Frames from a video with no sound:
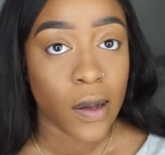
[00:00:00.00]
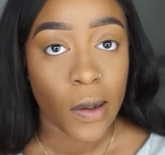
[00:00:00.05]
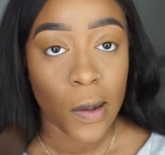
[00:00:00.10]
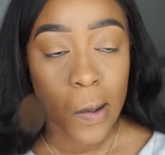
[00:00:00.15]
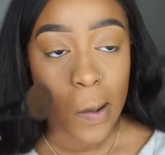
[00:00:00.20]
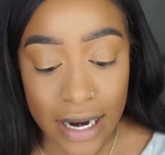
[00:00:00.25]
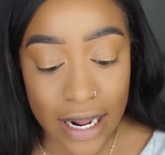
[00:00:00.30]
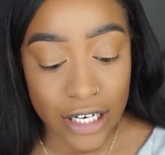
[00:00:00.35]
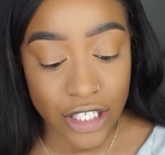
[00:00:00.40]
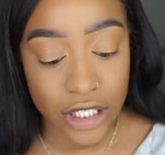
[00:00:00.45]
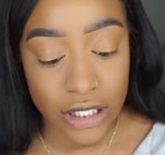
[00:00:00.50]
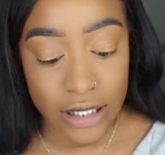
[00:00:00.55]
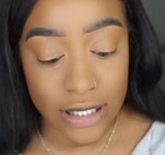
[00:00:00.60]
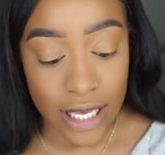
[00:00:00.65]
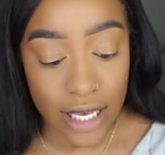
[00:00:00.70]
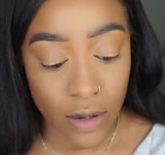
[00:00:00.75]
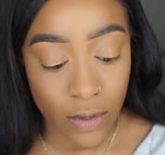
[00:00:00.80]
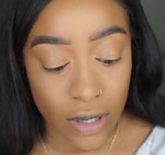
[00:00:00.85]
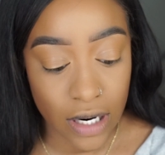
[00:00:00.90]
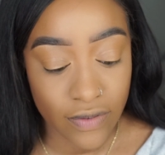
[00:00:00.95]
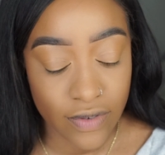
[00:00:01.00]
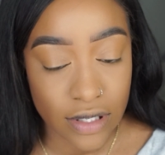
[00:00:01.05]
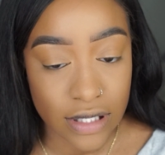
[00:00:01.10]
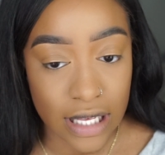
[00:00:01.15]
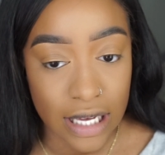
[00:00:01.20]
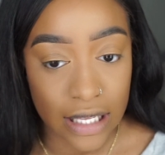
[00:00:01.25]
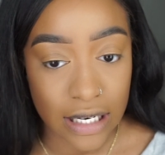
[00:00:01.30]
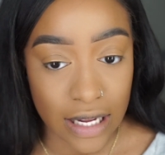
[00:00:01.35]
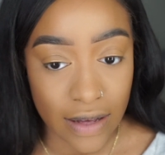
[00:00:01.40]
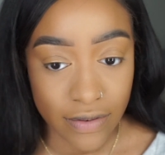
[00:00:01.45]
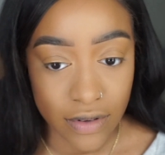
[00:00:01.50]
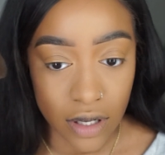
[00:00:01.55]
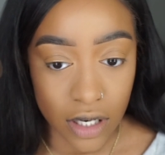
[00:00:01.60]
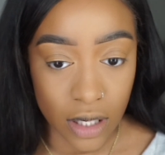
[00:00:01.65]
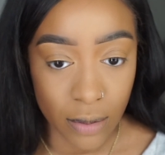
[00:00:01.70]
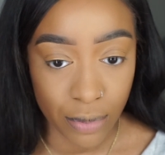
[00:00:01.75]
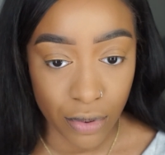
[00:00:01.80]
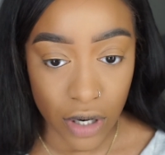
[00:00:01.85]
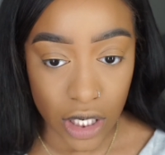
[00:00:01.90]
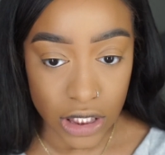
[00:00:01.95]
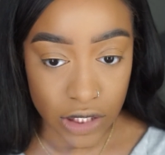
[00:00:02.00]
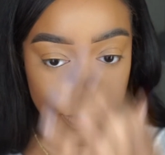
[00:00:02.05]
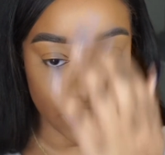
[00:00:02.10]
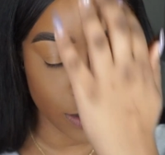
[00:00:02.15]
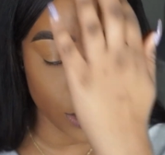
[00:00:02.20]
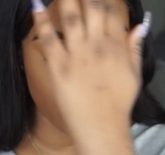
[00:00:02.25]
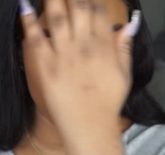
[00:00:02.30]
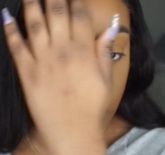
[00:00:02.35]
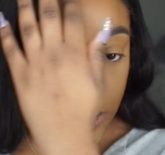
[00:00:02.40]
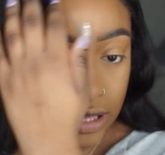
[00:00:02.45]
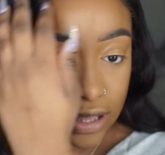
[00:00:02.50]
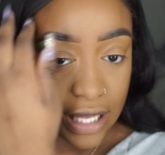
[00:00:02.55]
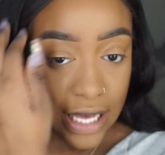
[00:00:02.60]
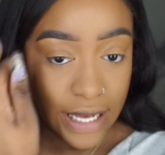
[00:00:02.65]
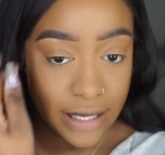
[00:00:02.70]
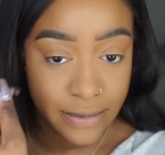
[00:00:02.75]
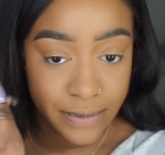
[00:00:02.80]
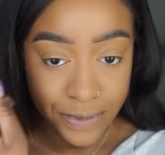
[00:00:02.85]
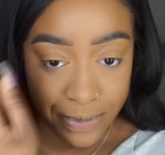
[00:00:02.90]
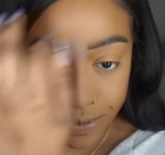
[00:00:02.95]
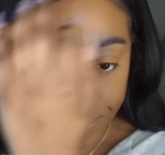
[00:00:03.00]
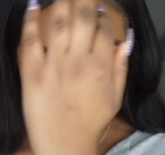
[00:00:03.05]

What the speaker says: And I just take whatever's like left on the brush from doing that,